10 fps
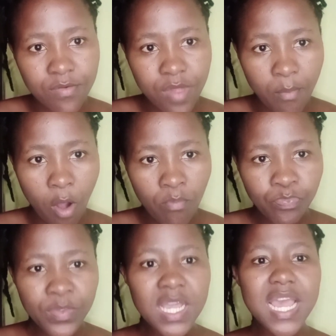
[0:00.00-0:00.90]
Yeah,
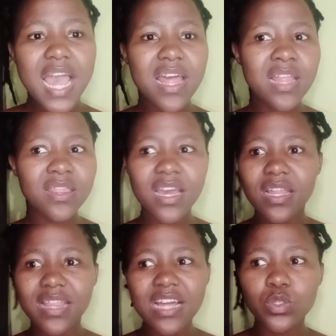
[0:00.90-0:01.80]
and
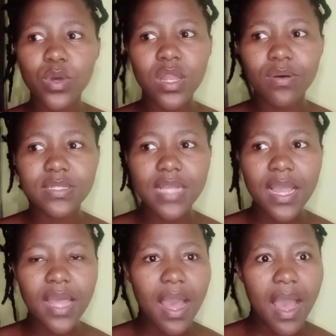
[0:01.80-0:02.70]
that's when I was like,